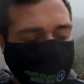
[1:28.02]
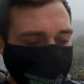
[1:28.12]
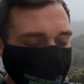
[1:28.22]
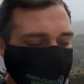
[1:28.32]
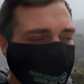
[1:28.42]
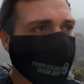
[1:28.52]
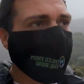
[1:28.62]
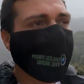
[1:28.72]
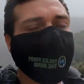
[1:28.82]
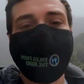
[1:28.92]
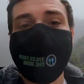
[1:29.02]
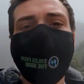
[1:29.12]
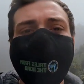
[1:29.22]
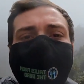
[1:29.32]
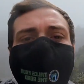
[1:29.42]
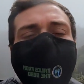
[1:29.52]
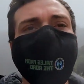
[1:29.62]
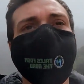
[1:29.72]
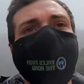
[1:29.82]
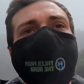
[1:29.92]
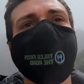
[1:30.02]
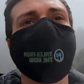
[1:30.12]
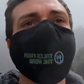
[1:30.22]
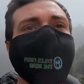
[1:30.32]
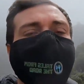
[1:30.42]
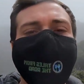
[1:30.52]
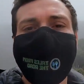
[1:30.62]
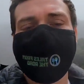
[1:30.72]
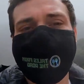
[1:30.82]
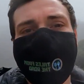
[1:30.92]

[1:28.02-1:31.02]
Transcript: since they started recording in the late